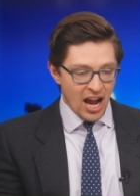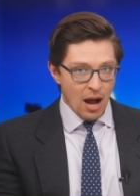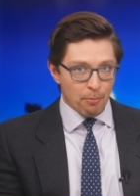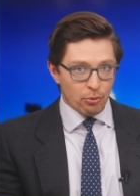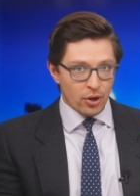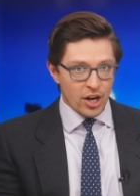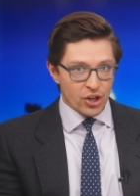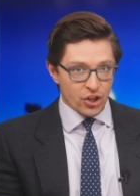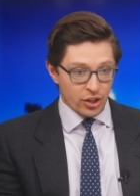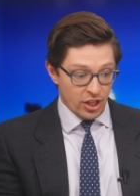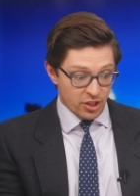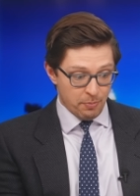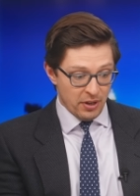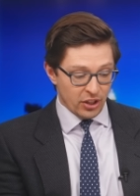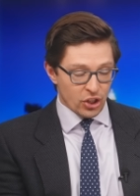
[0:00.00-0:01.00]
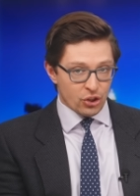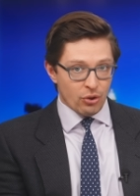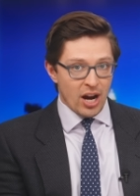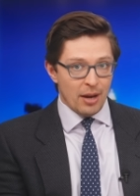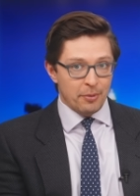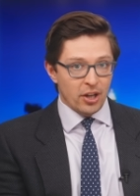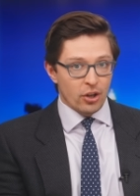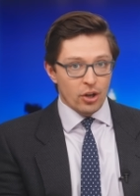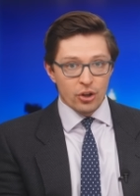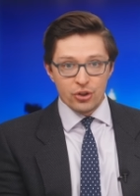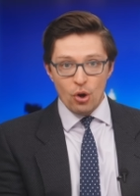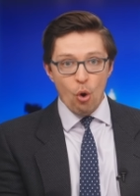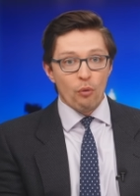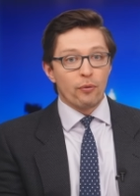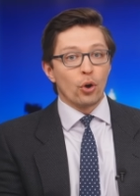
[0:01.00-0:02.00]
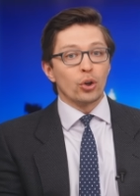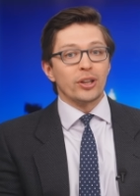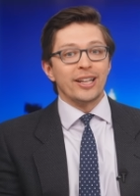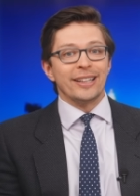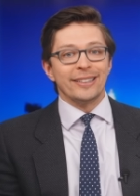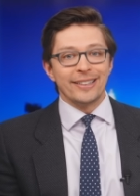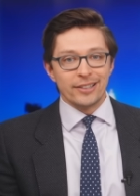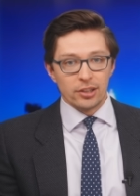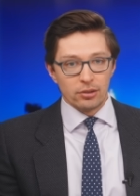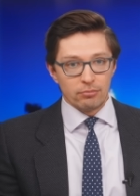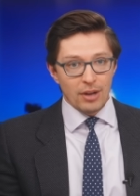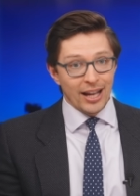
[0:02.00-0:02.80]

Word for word: operation that's being described here is overtly illegal,